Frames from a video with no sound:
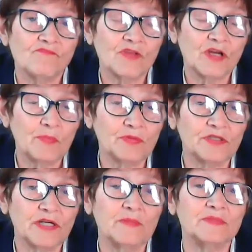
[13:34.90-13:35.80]
a couple
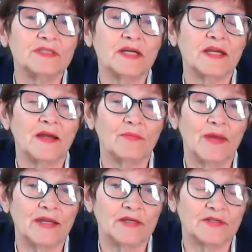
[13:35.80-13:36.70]
times I
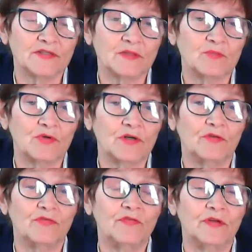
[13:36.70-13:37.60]
ran into some
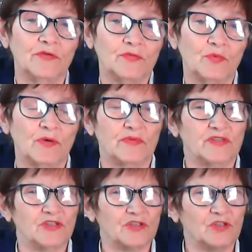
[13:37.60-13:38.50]
real filth where it
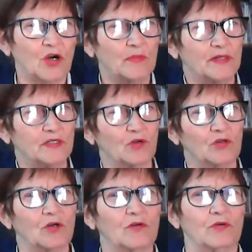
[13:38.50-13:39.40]
was just garbage
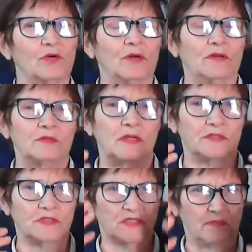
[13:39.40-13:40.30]
all over
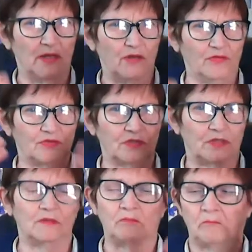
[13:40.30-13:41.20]
and smells. And